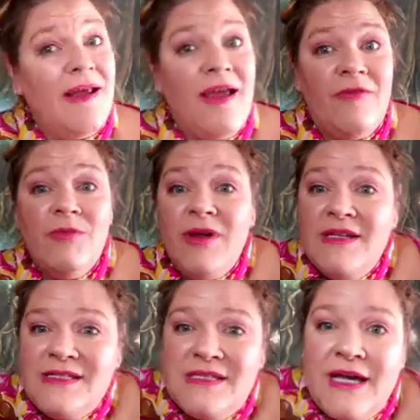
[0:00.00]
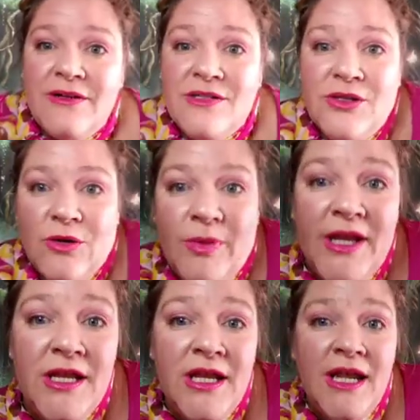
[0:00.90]
Everybody's entitled to their
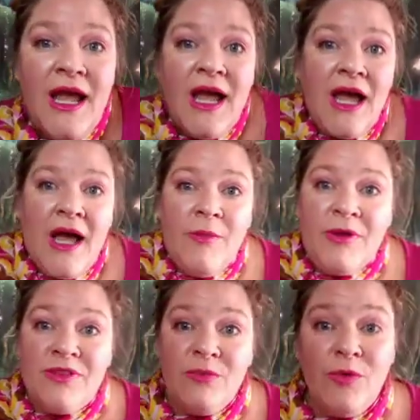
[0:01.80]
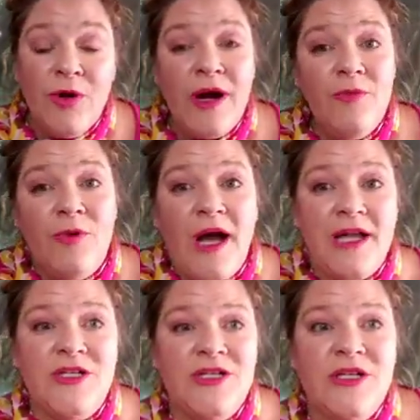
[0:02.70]
opinion. But the more I
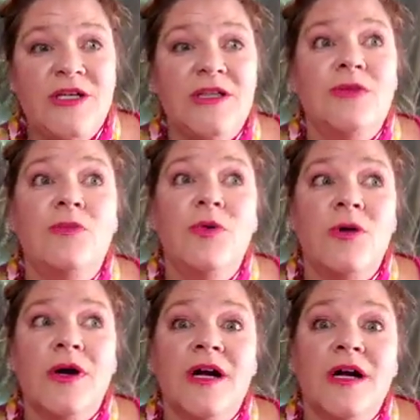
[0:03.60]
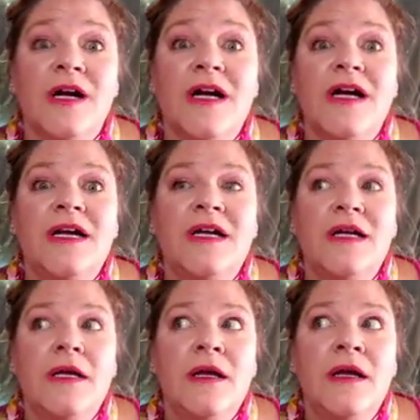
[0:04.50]
watch, the more
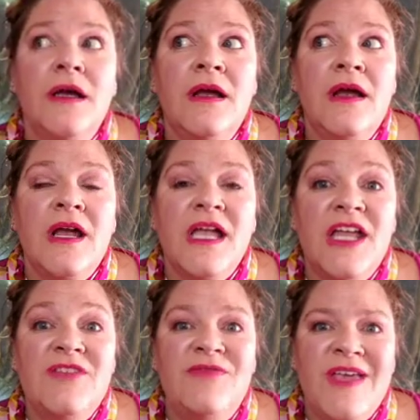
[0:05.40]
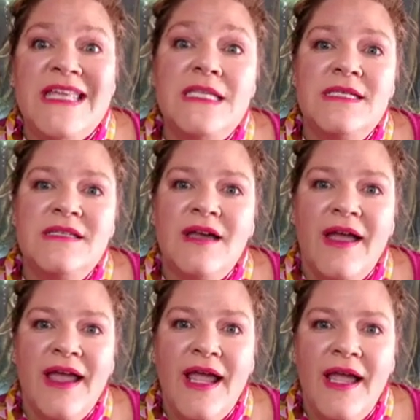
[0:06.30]
convinced
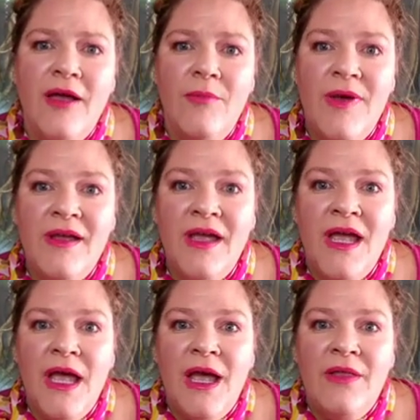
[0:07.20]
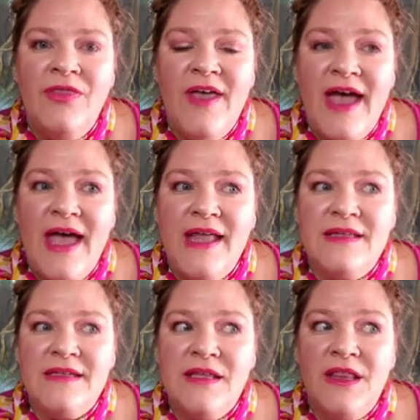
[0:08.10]
I am that
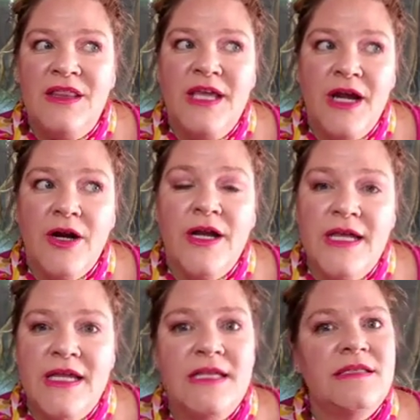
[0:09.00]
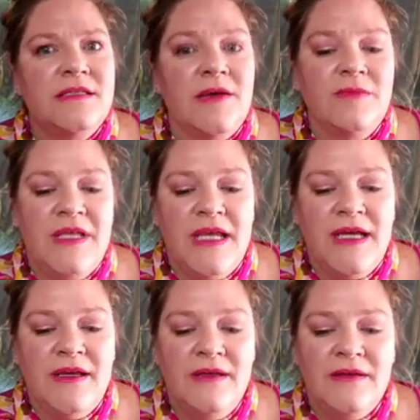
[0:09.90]
there is
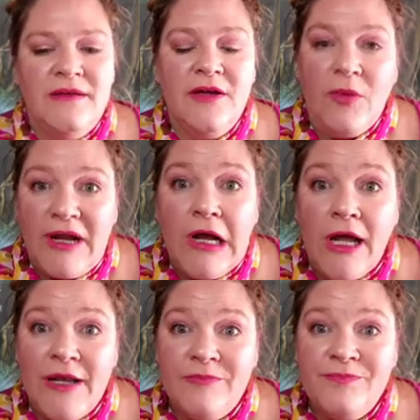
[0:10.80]
something going on.